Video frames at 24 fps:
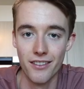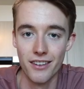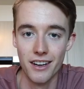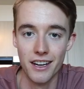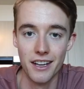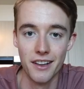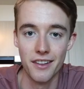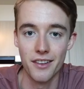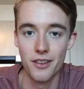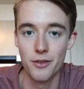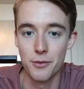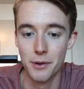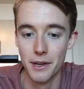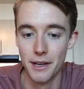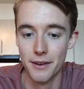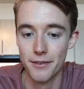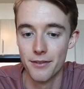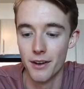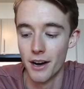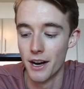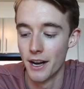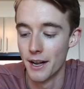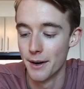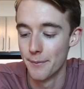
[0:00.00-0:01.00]
events. It's really
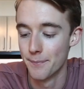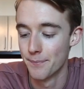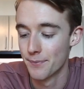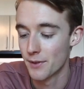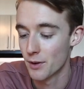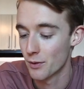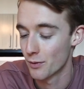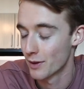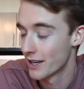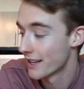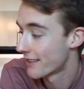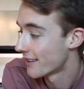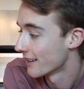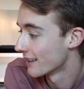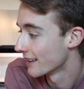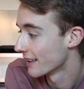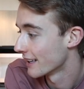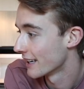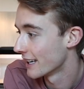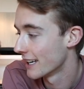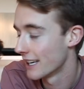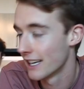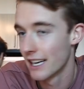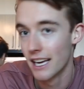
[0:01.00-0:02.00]
fun.
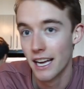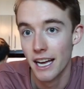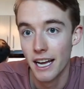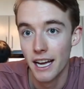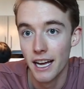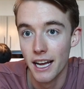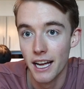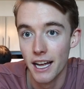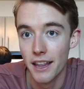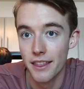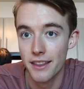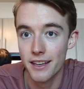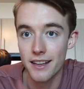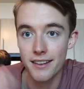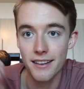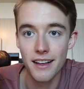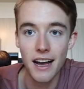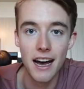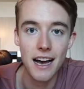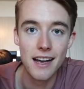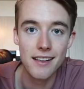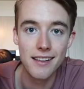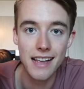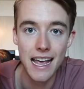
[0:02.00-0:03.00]
Recently, these
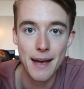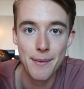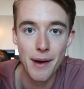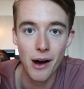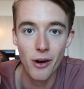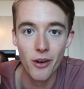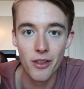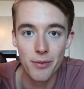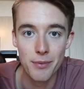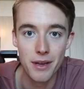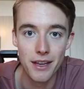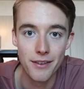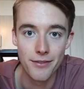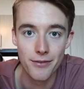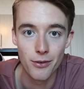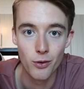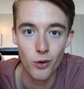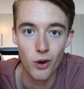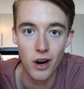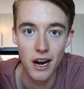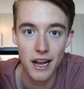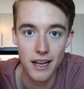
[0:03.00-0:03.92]
guys came out with me for